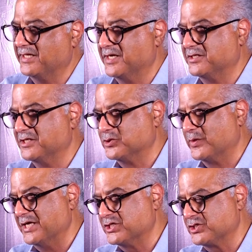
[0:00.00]
Kirti
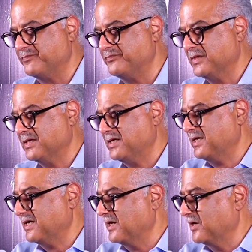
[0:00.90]
Suresh,
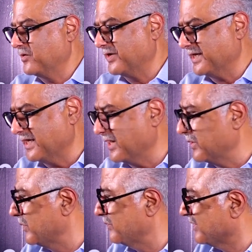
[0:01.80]

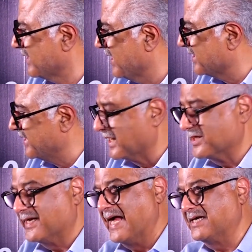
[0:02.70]
Vadivelu, and the
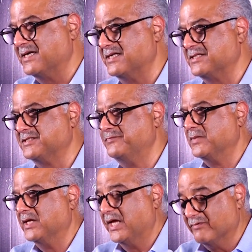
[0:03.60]
other actors,
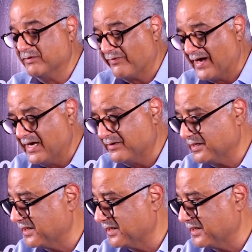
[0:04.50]
even Fahad,